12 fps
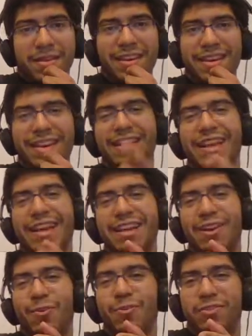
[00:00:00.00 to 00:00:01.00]
I like how
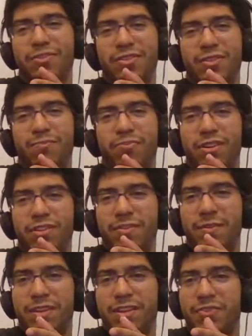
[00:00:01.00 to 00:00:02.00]
her
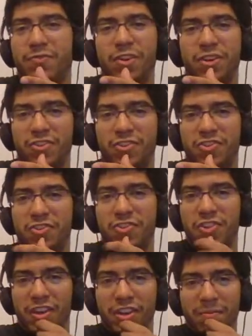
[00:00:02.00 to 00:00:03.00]
productivity is fucking
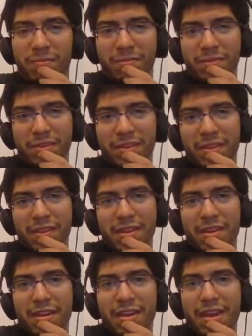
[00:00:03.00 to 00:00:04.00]
shit.
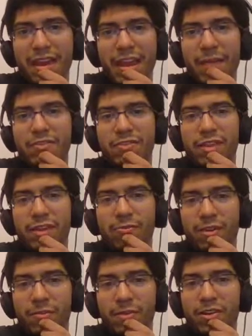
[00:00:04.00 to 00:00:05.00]
It happens to, like,
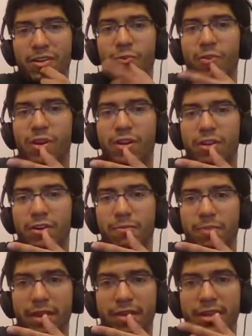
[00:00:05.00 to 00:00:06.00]
whenever you do work near your
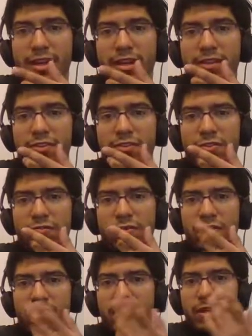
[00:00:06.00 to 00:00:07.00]
bed, you kind of just
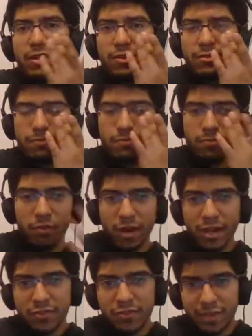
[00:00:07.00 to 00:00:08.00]
feel like
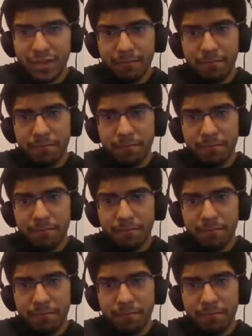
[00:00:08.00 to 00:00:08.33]
resting,